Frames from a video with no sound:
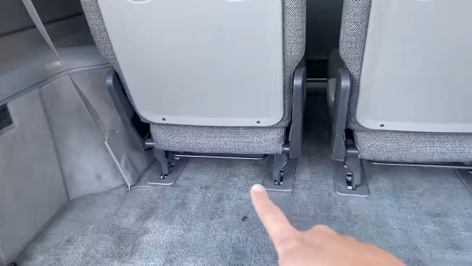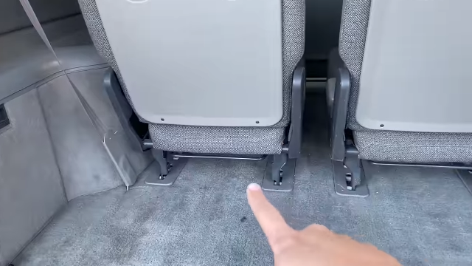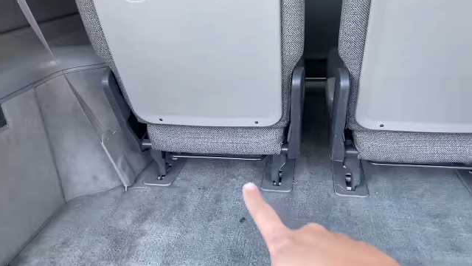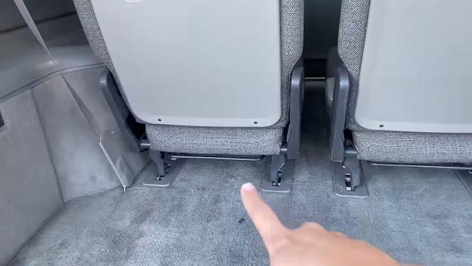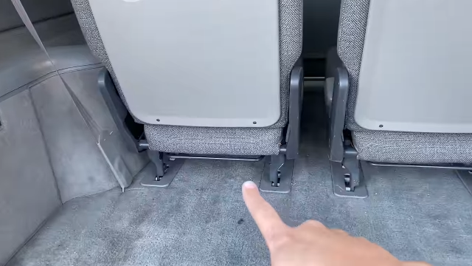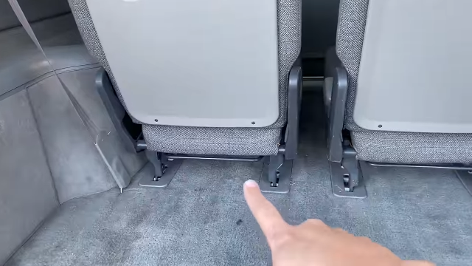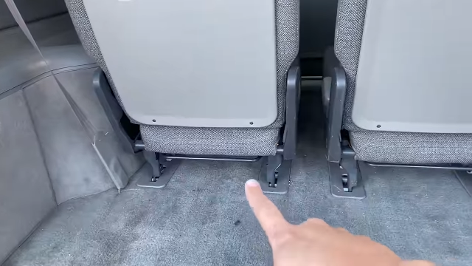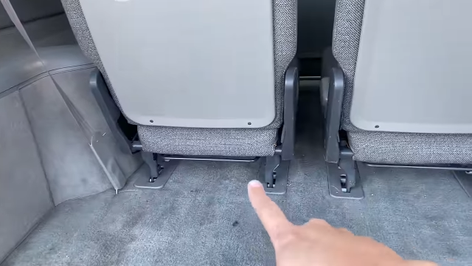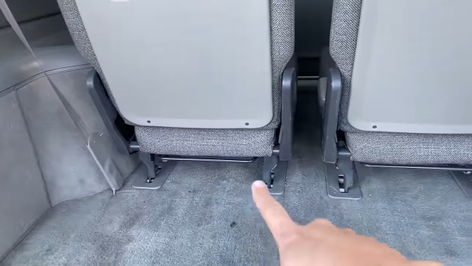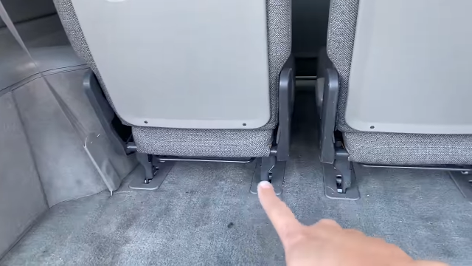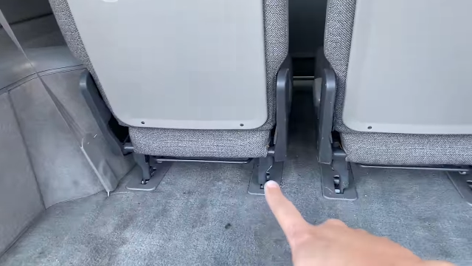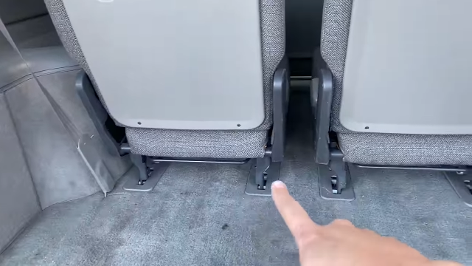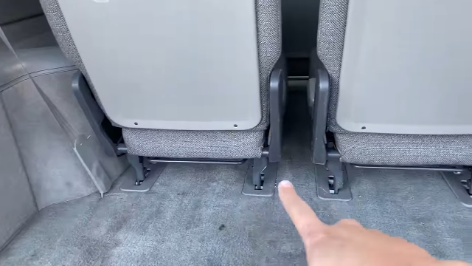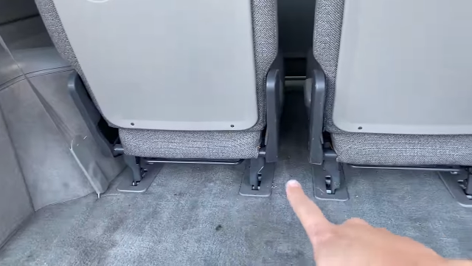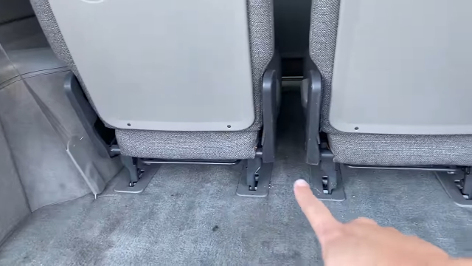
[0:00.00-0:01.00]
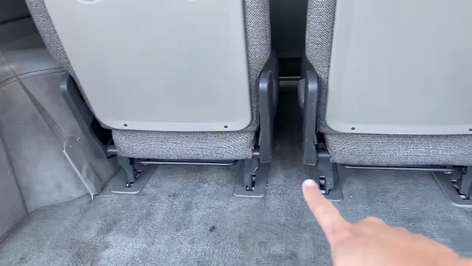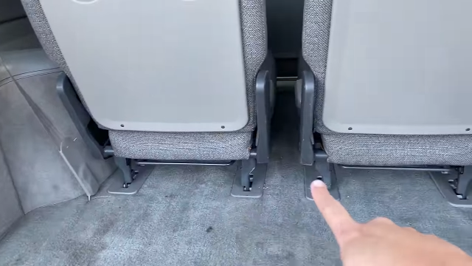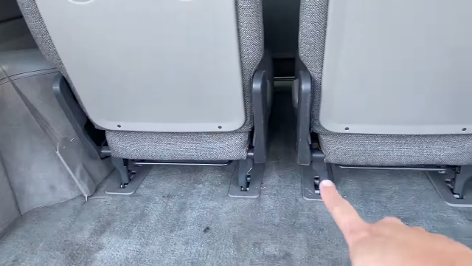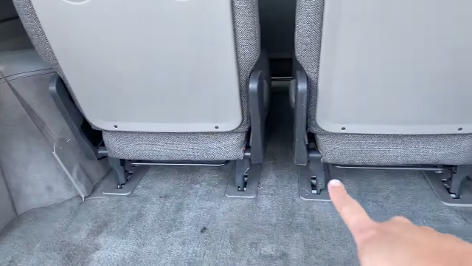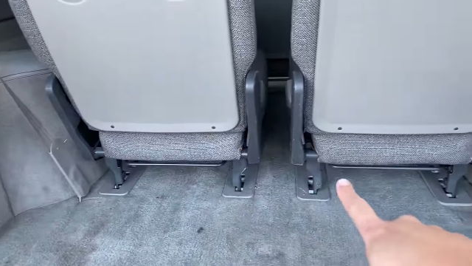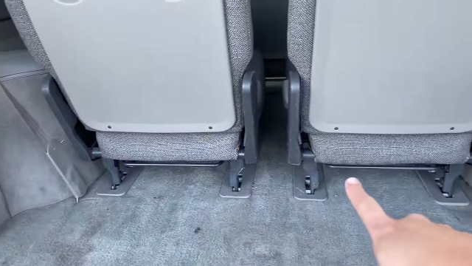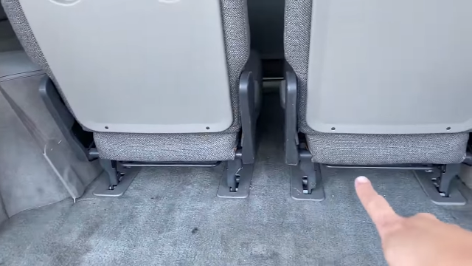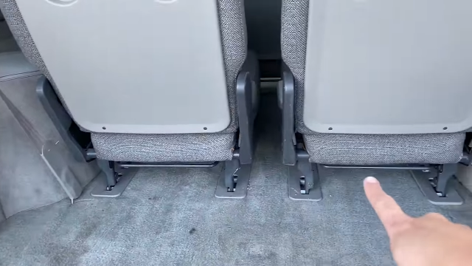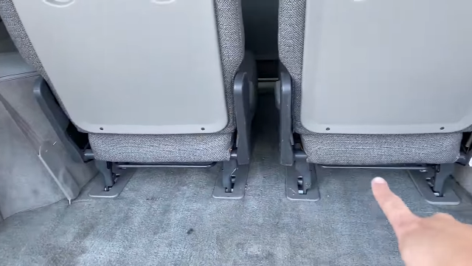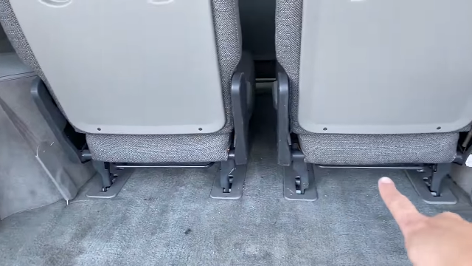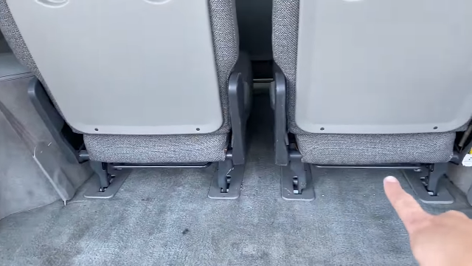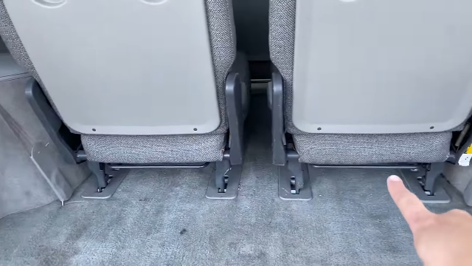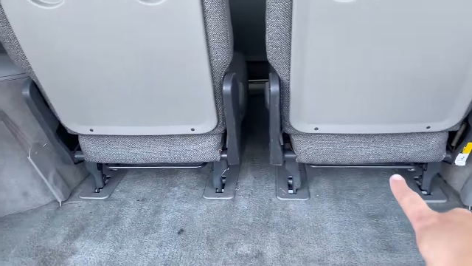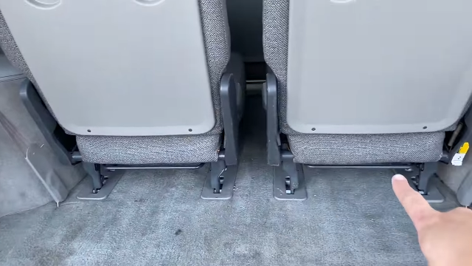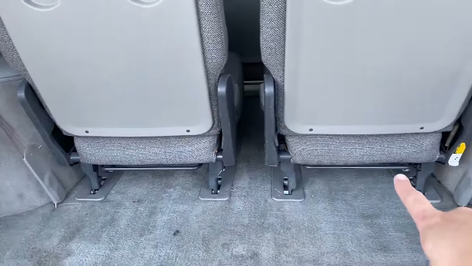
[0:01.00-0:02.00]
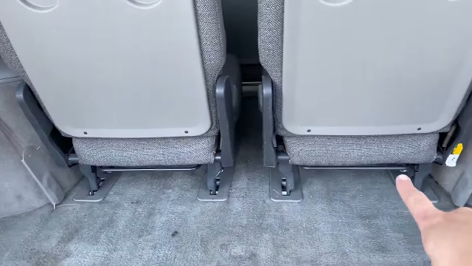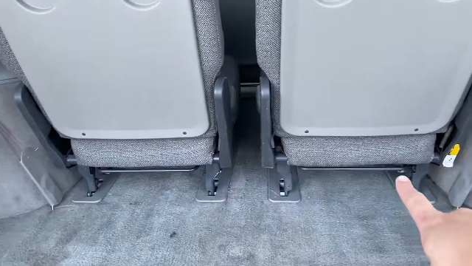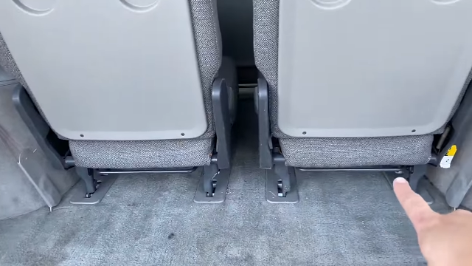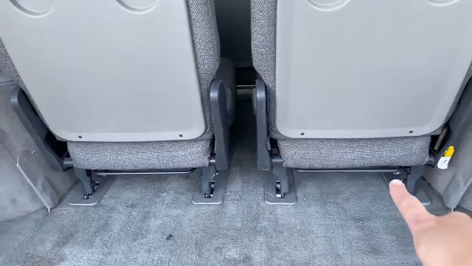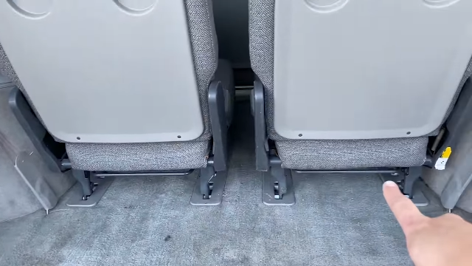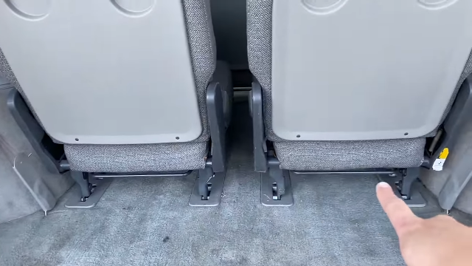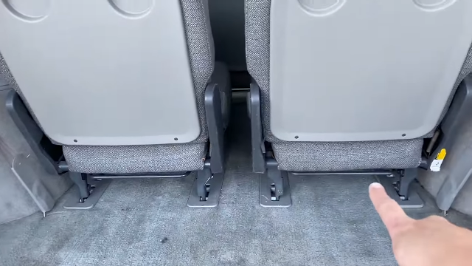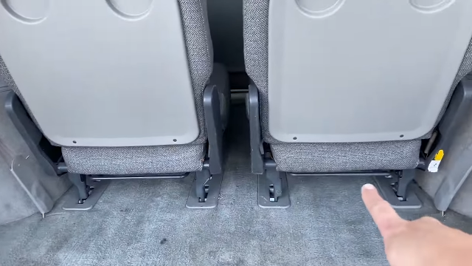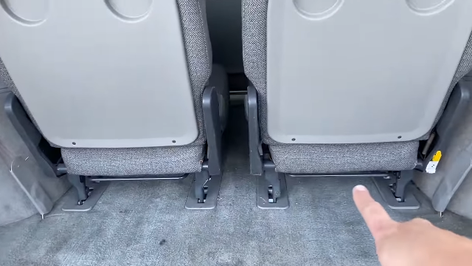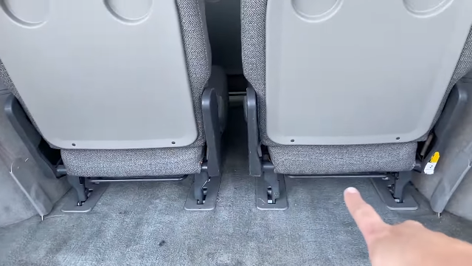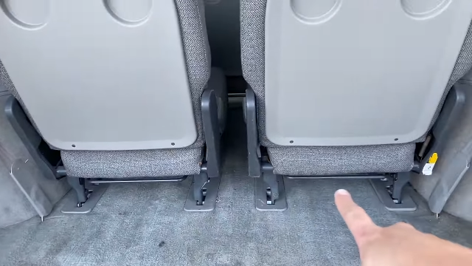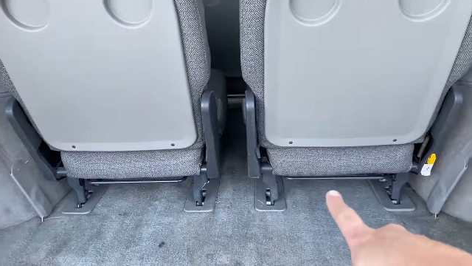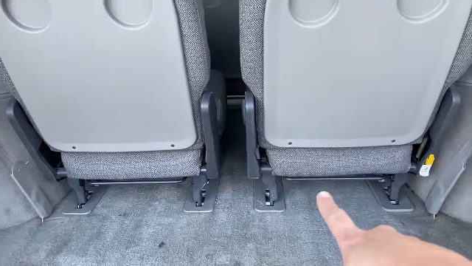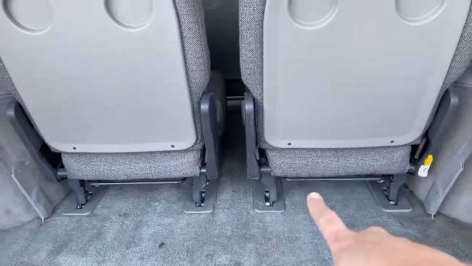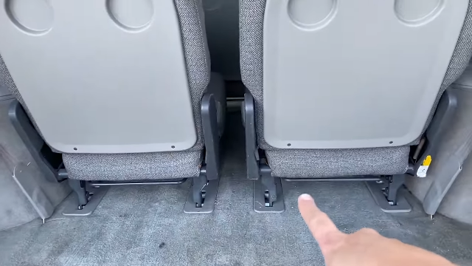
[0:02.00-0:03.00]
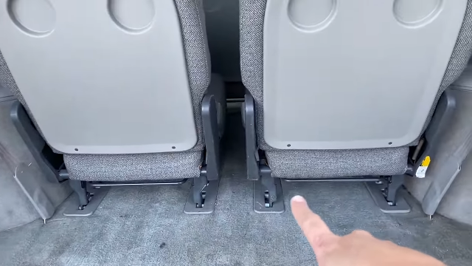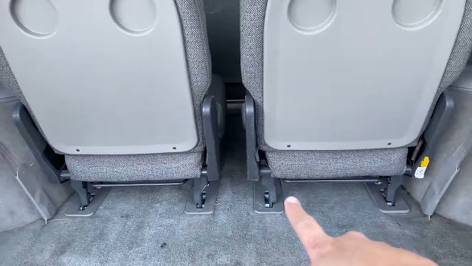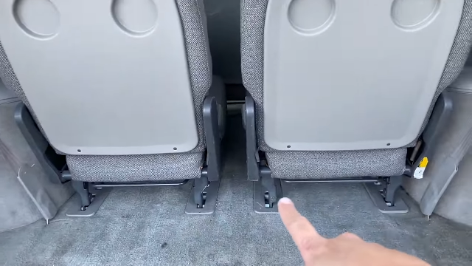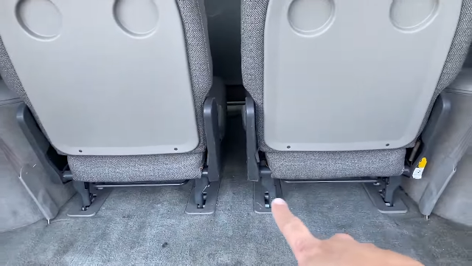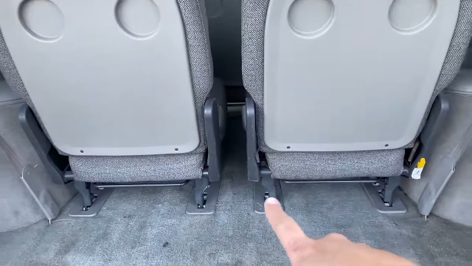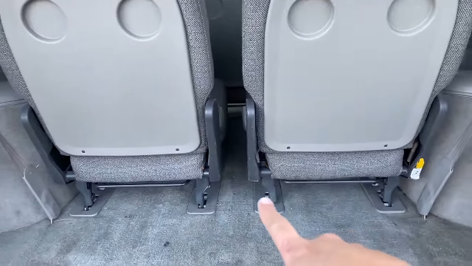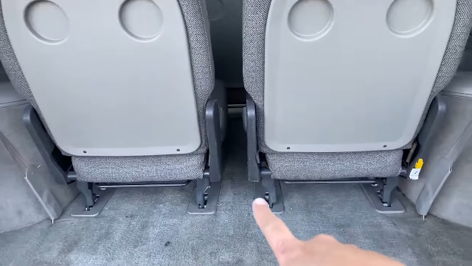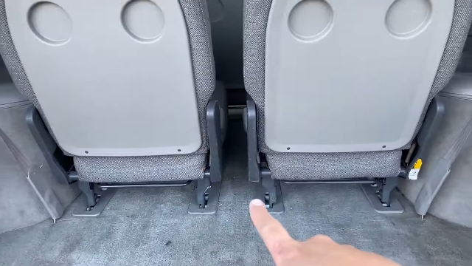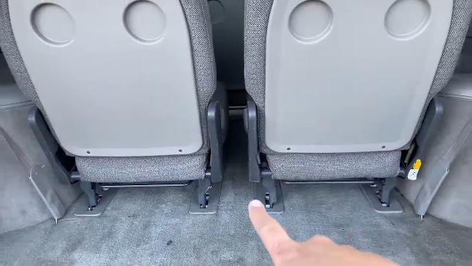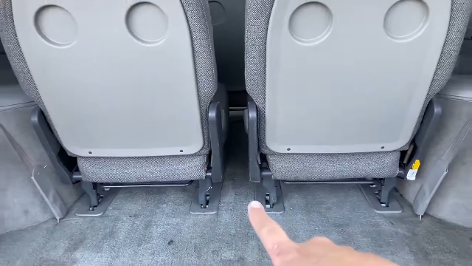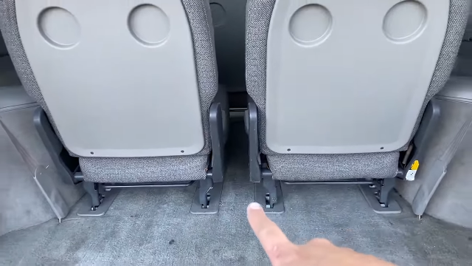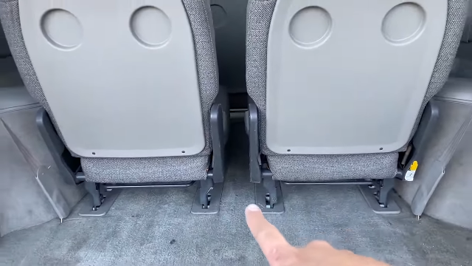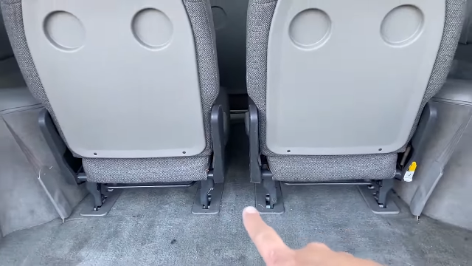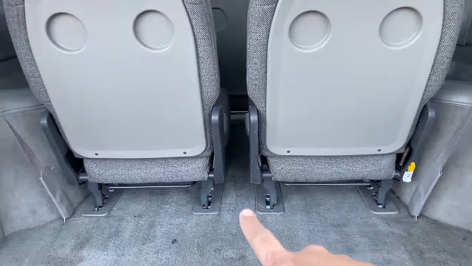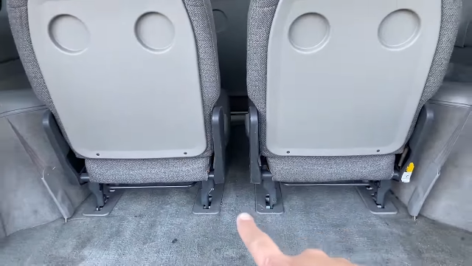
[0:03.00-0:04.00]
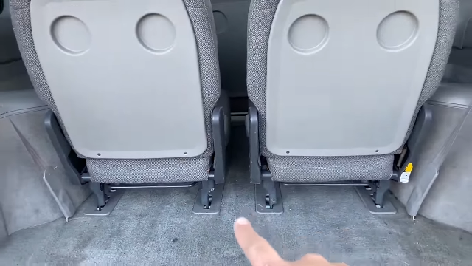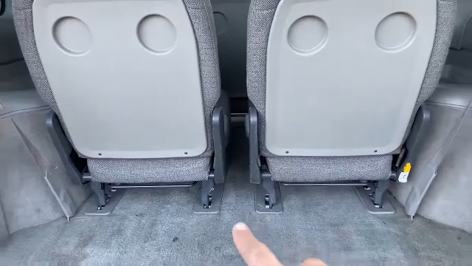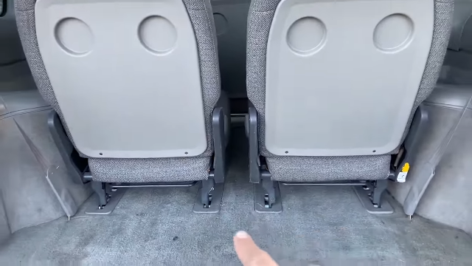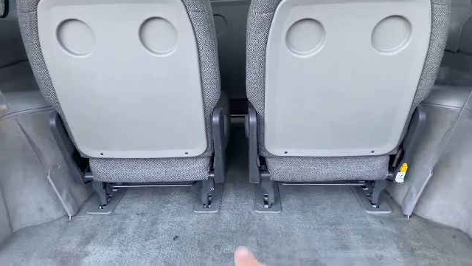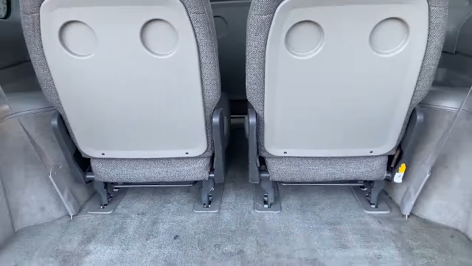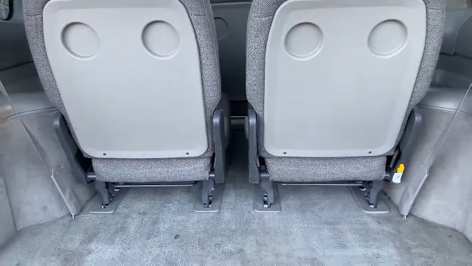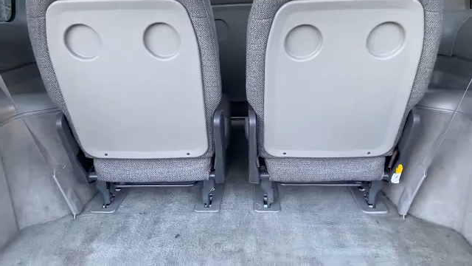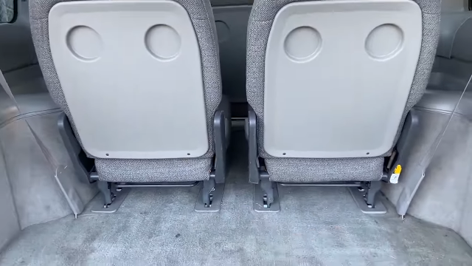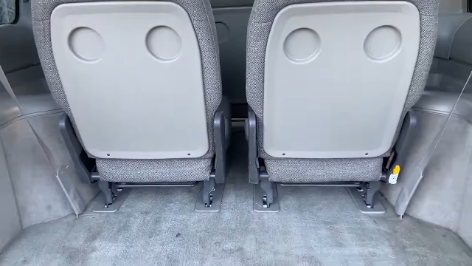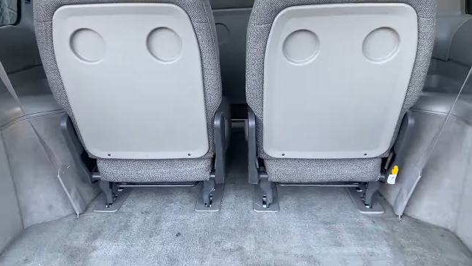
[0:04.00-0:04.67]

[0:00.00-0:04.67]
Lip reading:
Nobody's mouth can be seen.